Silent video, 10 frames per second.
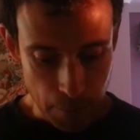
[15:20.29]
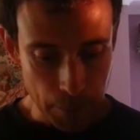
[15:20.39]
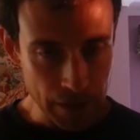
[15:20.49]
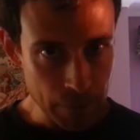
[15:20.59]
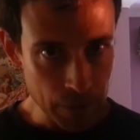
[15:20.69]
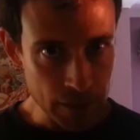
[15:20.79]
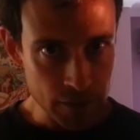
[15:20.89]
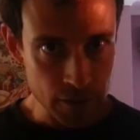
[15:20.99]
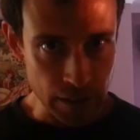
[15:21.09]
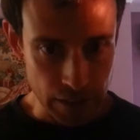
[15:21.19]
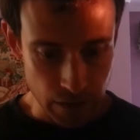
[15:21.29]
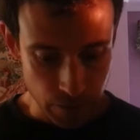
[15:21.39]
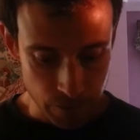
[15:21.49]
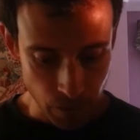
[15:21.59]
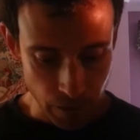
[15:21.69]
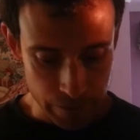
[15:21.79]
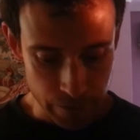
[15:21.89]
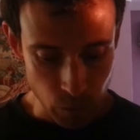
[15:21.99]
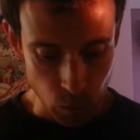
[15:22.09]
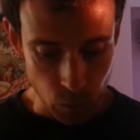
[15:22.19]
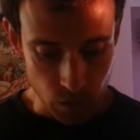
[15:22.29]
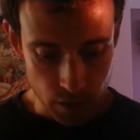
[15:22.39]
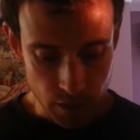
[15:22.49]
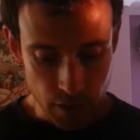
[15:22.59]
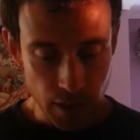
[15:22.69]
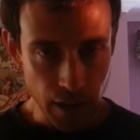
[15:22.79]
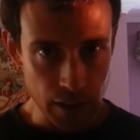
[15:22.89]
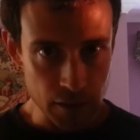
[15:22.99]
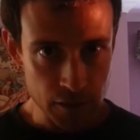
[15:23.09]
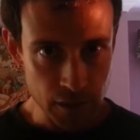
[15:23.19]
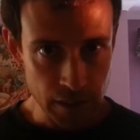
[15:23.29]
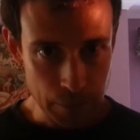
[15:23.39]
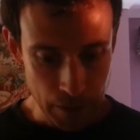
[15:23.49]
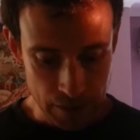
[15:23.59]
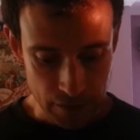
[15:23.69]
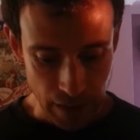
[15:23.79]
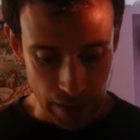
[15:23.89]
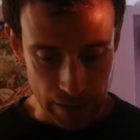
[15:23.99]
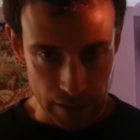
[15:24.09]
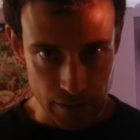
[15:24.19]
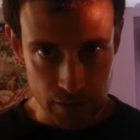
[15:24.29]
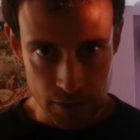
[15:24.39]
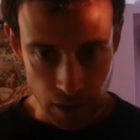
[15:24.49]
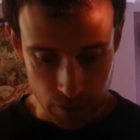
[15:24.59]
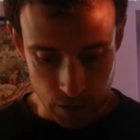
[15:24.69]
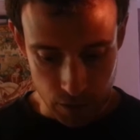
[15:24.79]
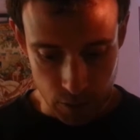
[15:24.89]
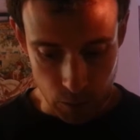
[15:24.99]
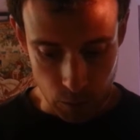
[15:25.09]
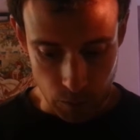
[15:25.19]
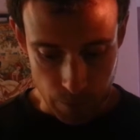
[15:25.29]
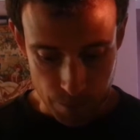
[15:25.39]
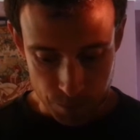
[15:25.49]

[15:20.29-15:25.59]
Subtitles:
B beats C 5-4, and C beats A 7-2.